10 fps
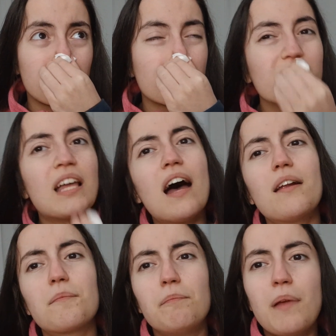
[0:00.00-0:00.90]

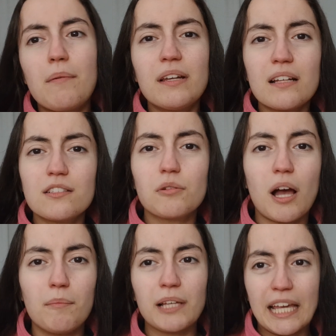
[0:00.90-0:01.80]
not maybe not so
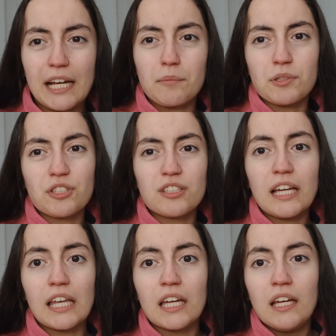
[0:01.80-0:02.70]
complicated, but just
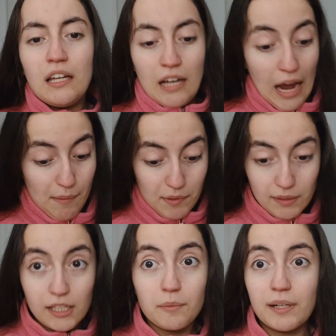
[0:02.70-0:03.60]
like I'm a
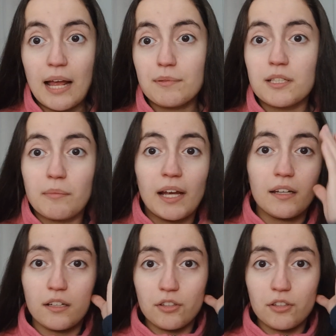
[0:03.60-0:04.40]
little bit absent-minded.